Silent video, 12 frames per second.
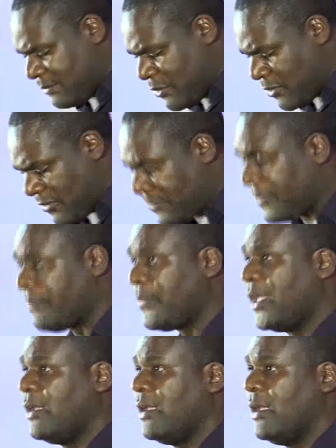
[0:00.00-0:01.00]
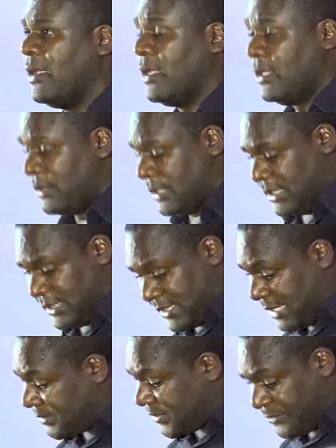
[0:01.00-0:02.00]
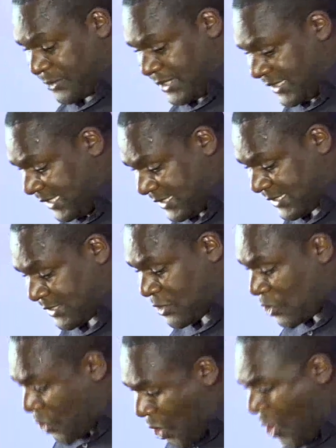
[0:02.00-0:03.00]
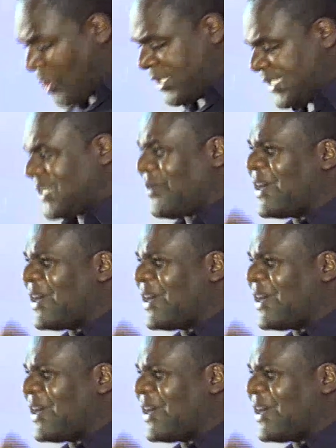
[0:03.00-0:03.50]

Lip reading: in the book of Psalms 46, God is